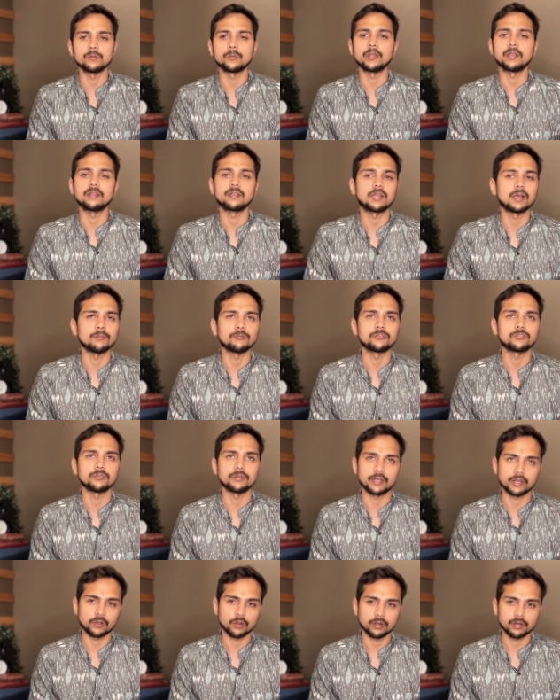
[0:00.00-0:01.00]
when it comes to
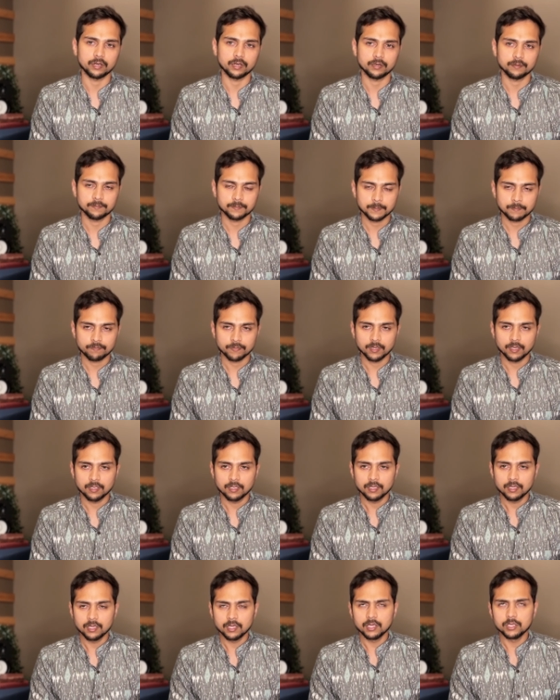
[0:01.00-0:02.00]
recording.
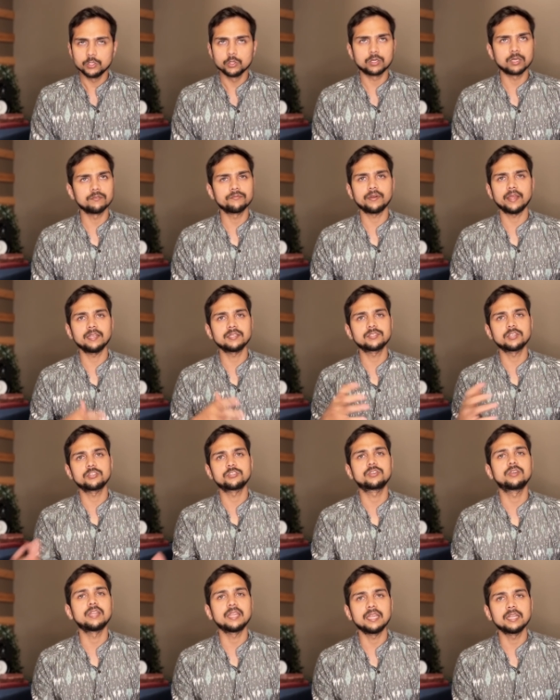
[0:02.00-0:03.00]
You can find such
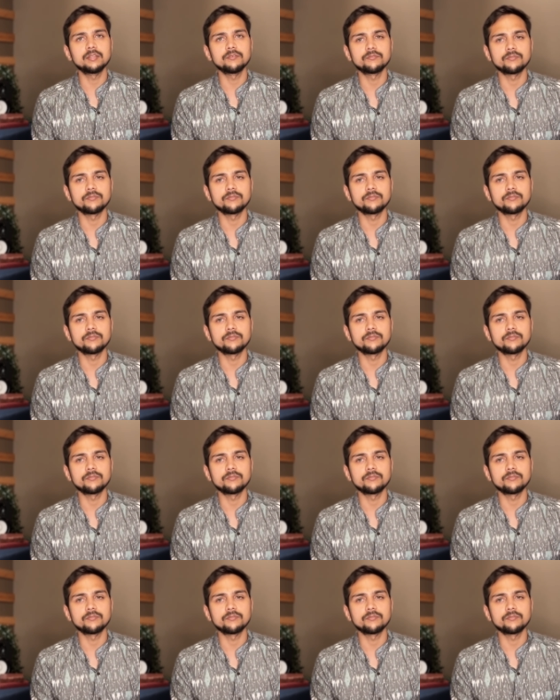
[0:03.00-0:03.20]
creative